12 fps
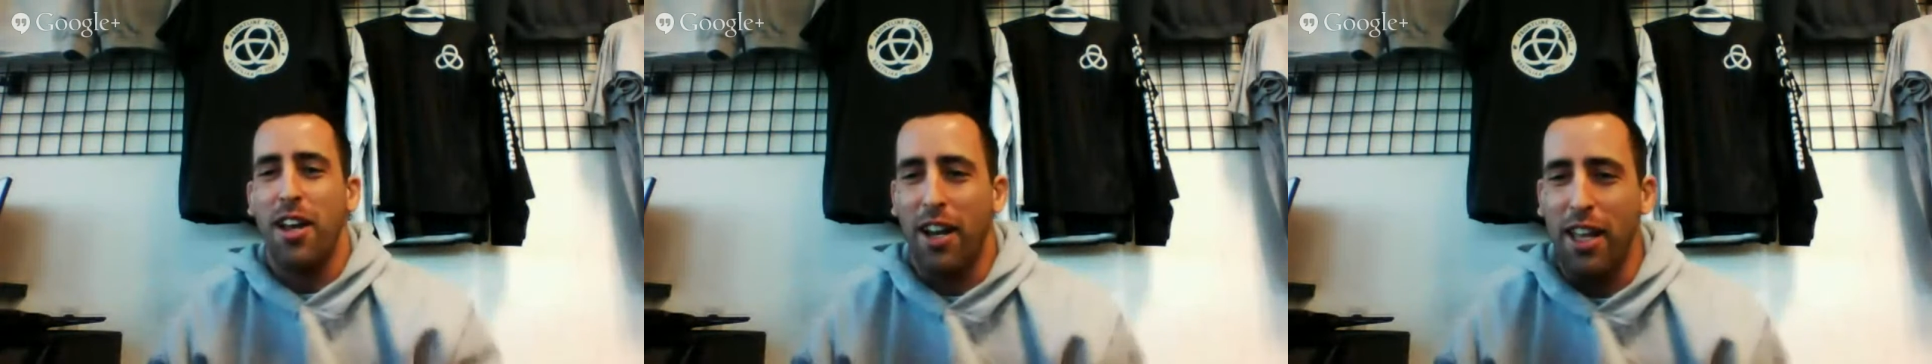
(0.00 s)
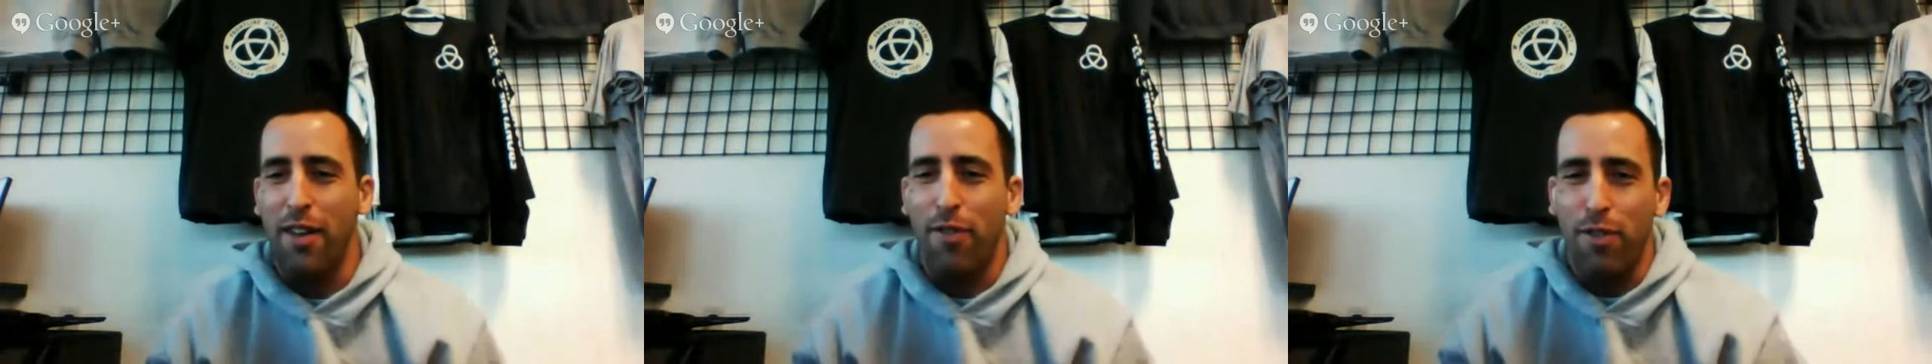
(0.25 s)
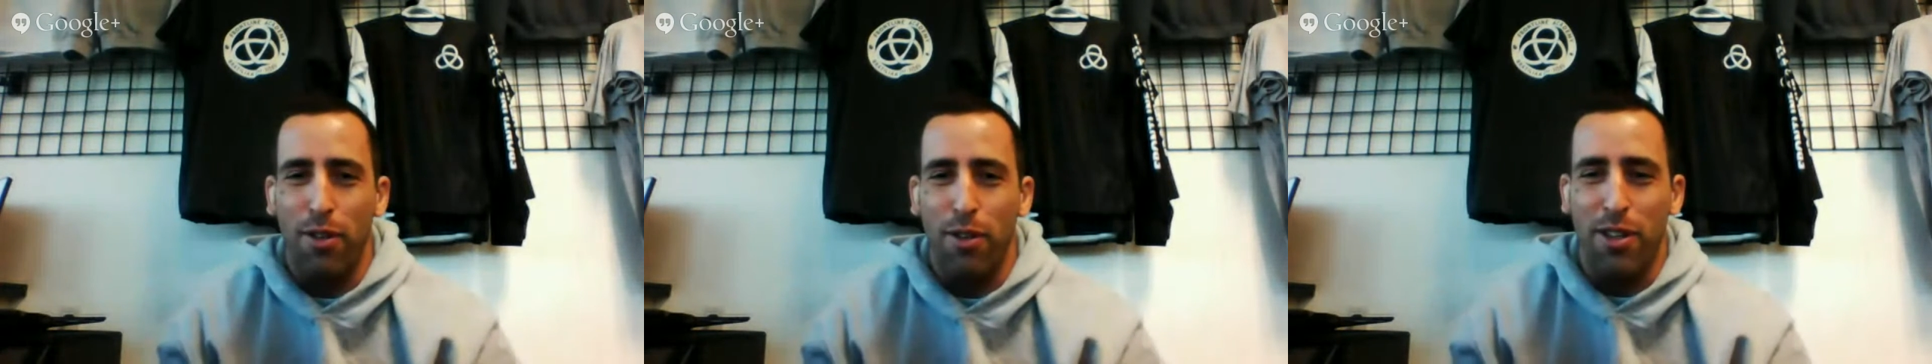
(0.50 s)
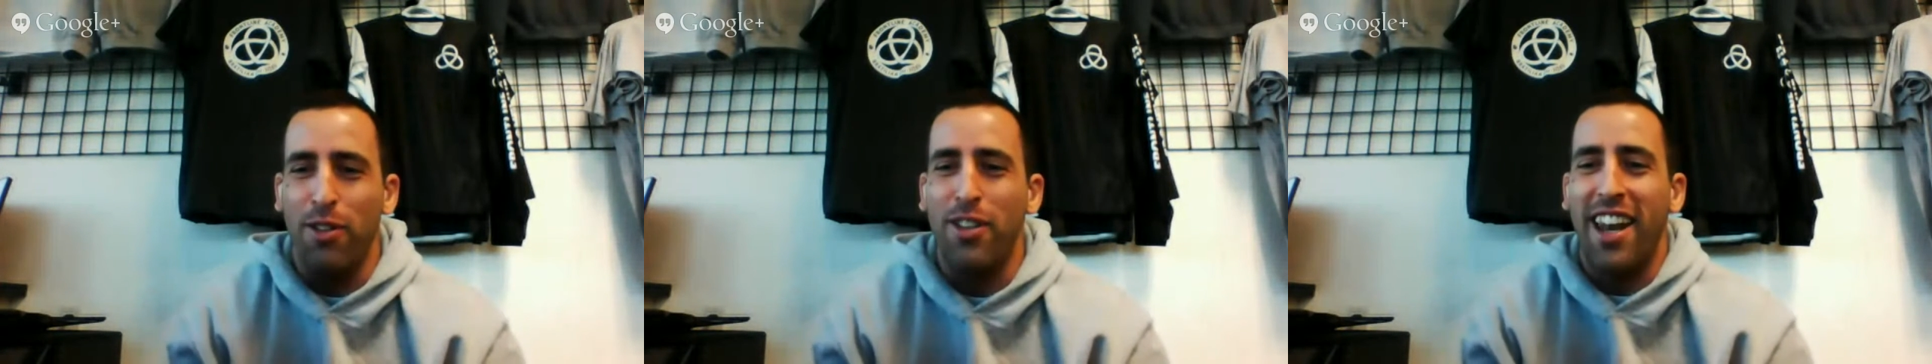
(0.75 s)
live to
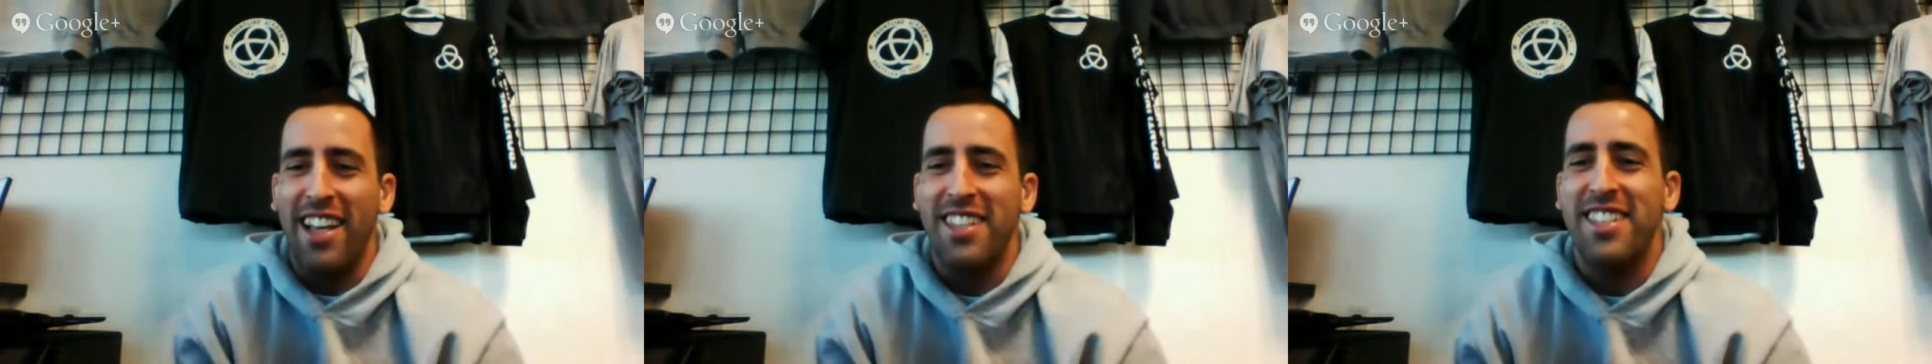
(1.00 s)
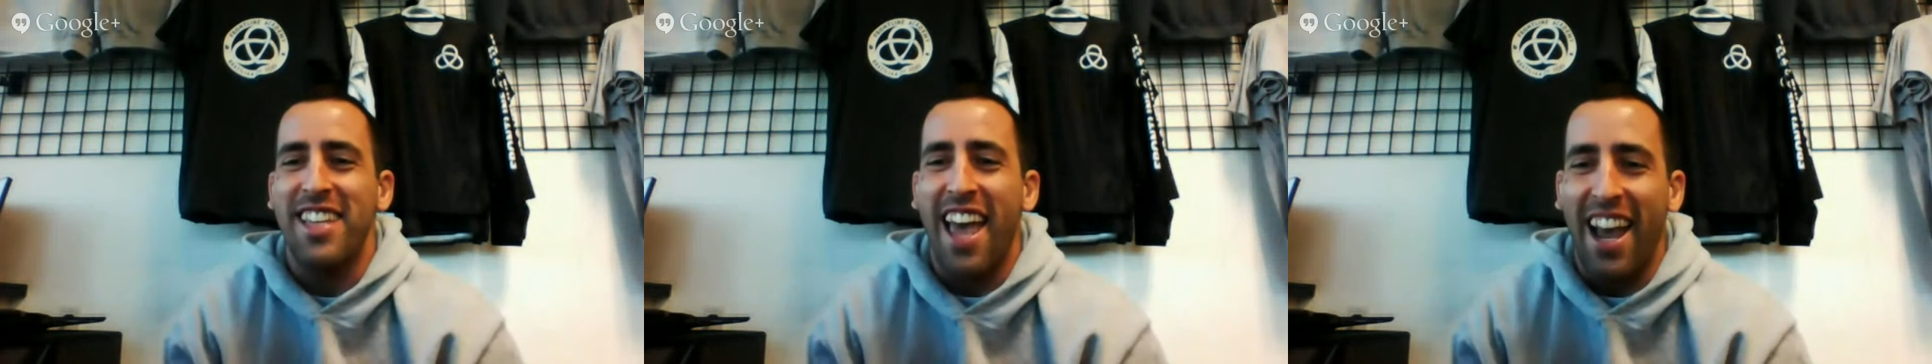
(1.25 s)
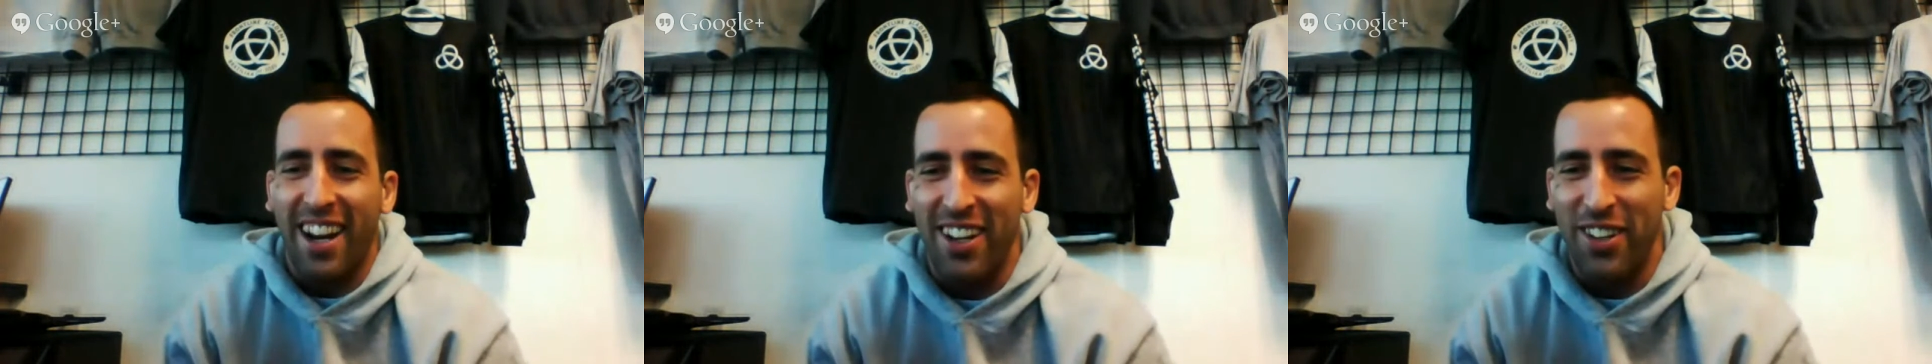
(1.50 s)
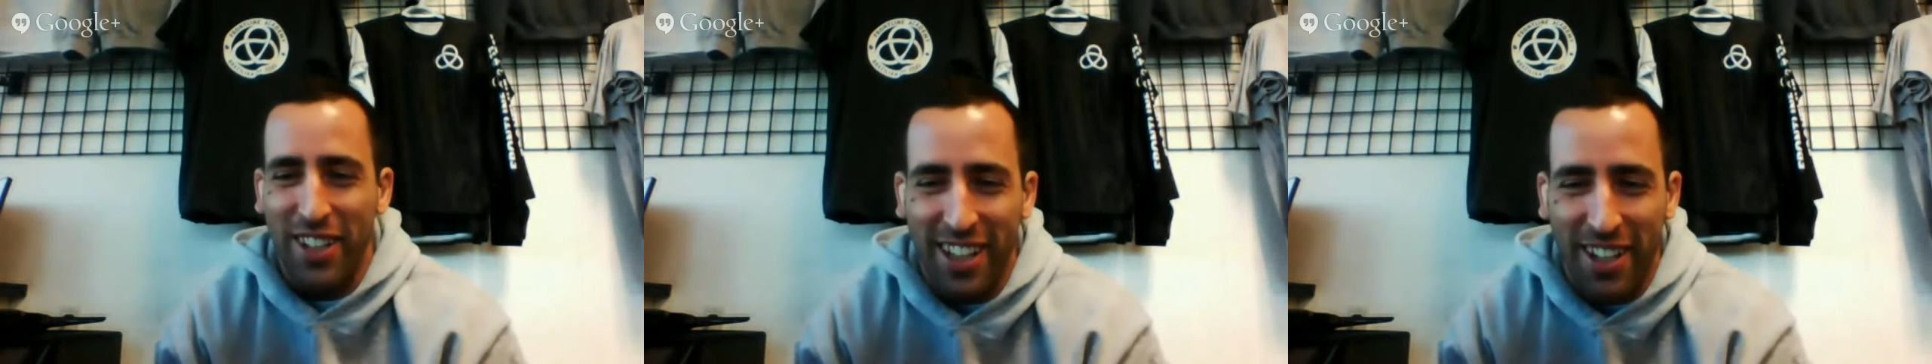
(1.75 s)
the last
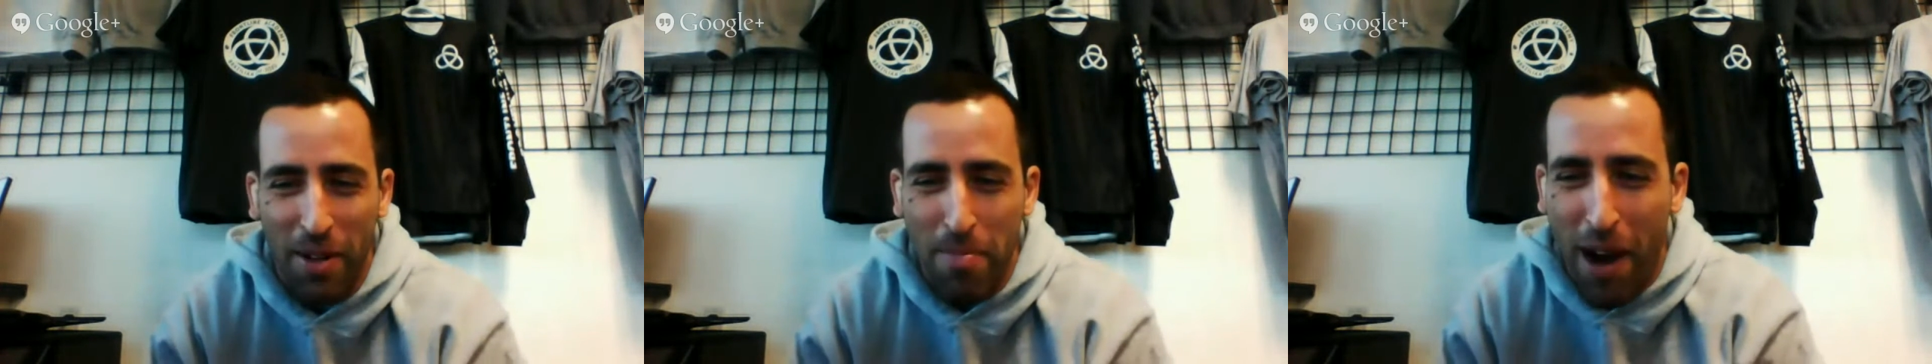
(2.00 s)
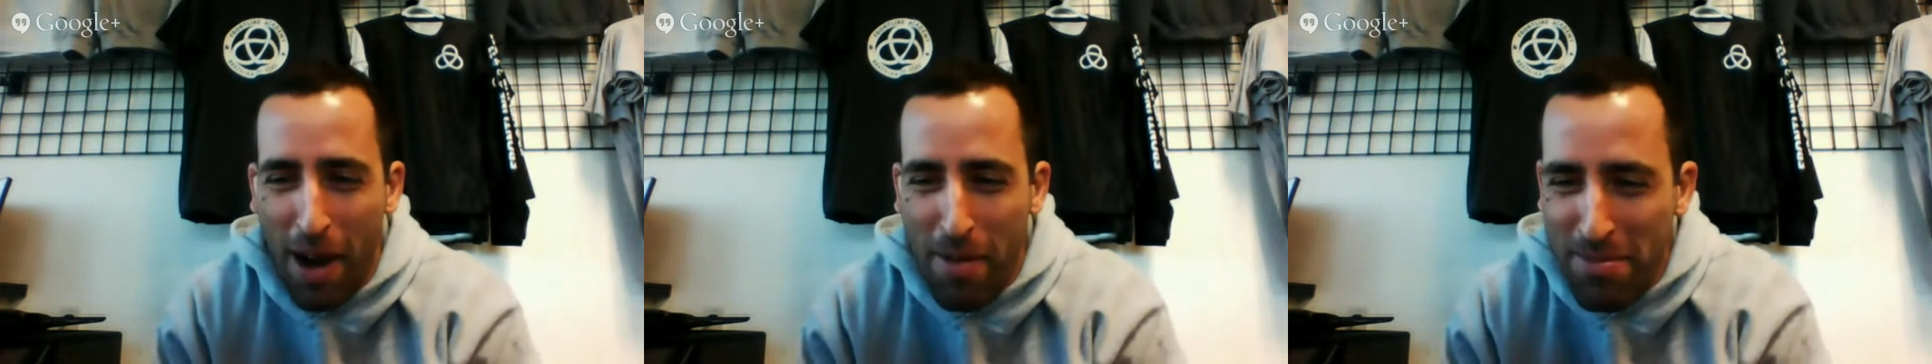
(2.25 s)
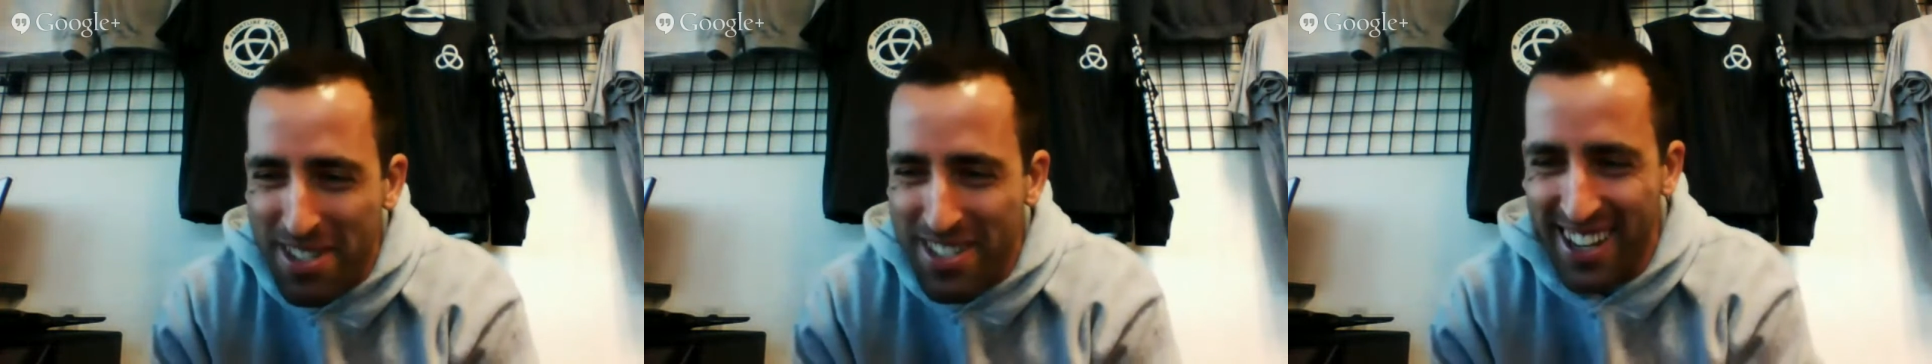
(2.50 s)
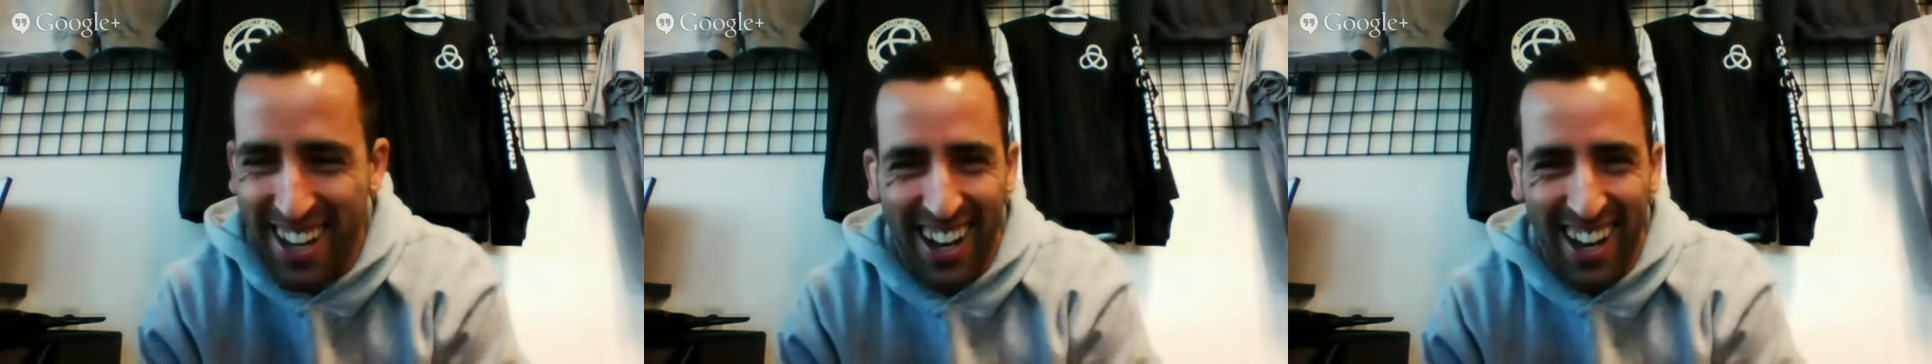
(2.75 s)
second with the moms.